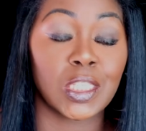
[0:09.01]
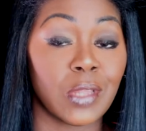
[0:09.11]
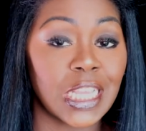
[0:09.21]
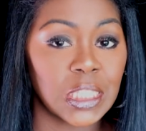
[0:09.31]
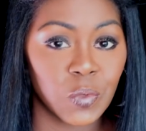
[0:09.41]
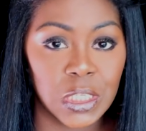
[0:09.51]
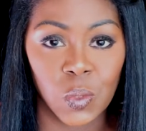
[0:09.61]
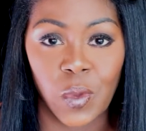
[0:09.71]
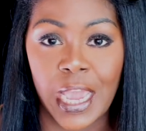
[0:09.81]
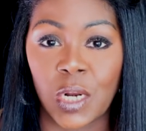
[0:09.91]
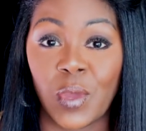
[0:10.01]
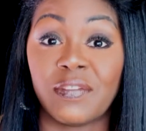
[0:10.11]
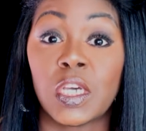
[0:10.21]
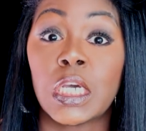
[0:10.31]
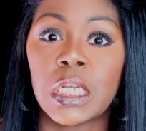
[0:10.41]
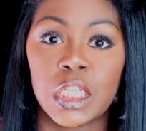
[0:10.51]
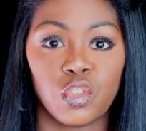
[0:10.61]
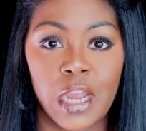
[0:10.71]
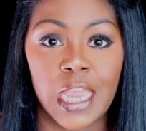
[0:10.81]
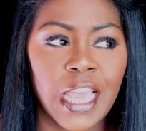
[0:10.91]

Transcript: So that's the reason why I don't have a hooded dryer.